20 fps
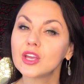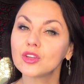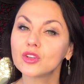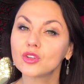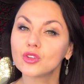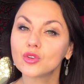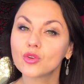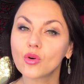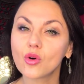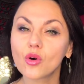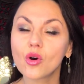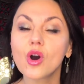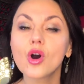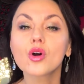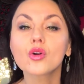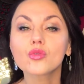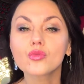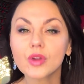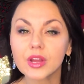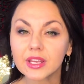in your
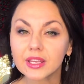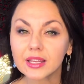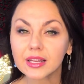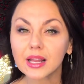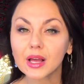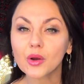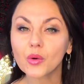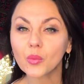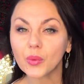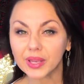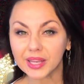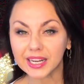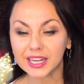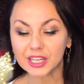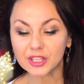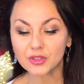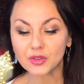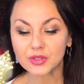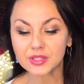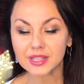regular
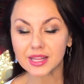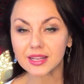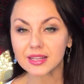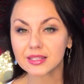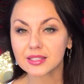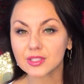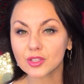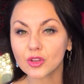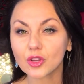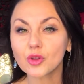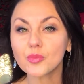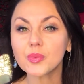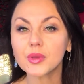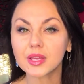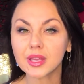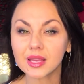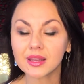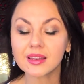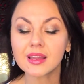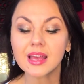weekly newsletters? So it could
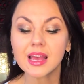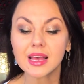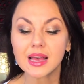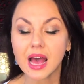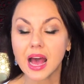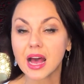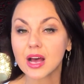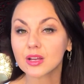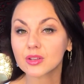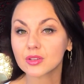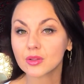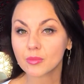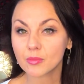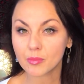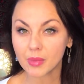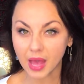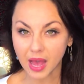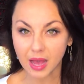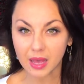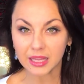begin
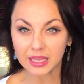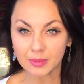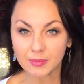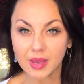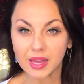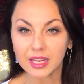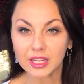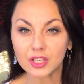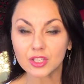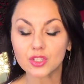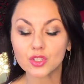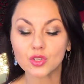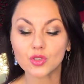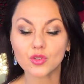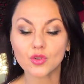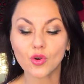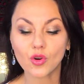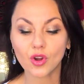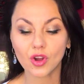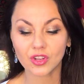emailing to
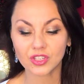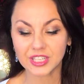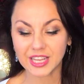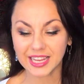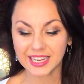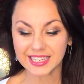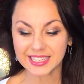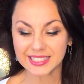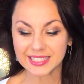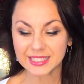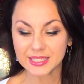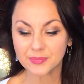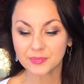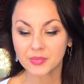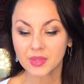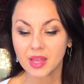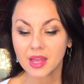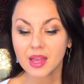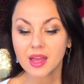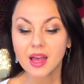your contact list.
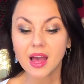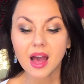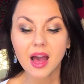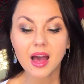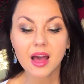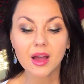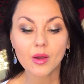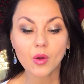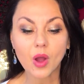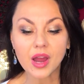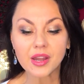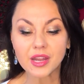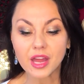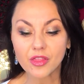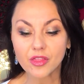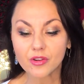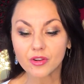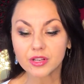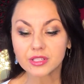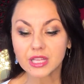
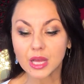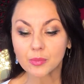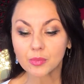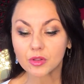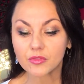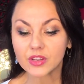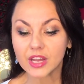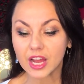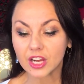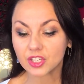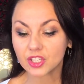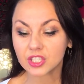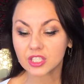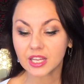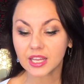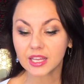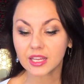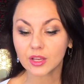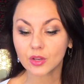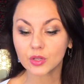Another example of an action
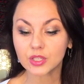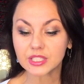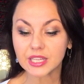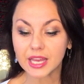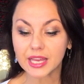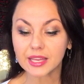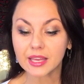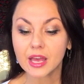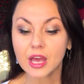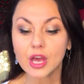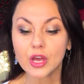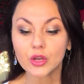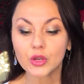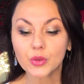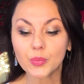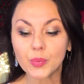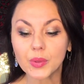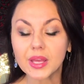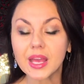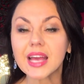
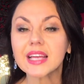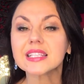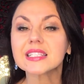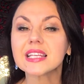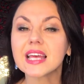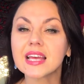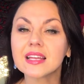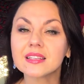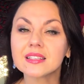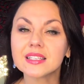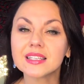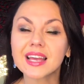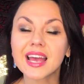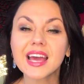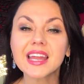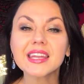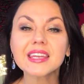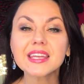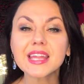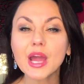could be attending
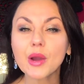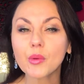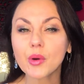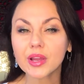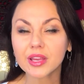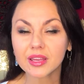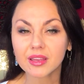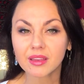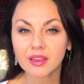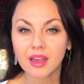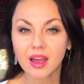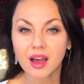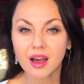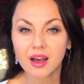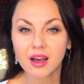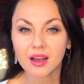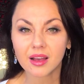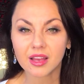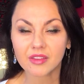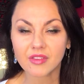a networking
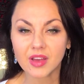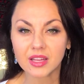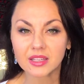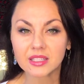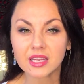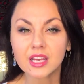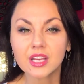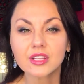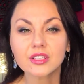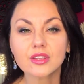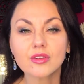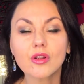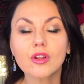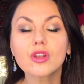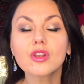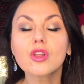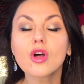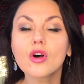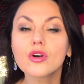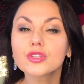event. So there are
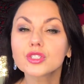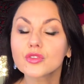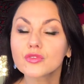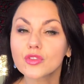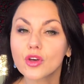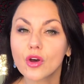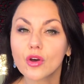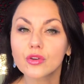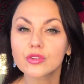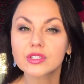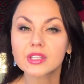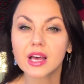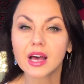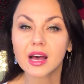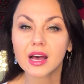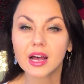loads of those